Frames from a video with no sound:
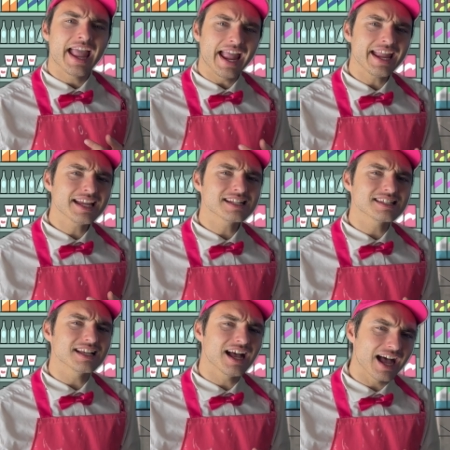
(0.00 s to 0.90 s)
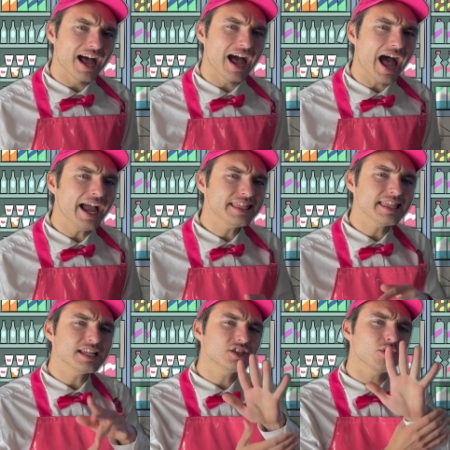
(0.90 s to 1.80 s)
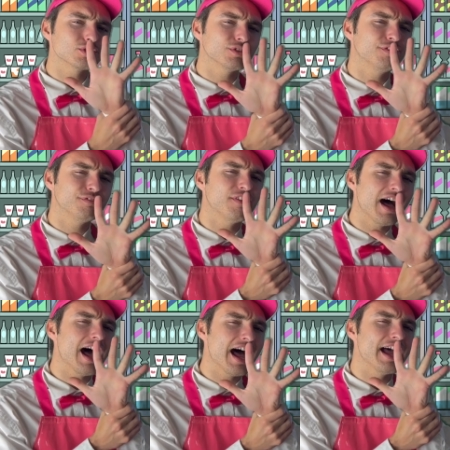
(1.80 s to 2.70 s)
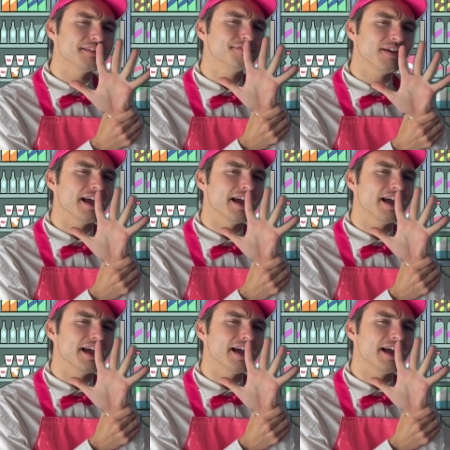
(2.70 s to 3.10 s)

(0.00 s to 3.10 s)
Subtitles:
And I think those five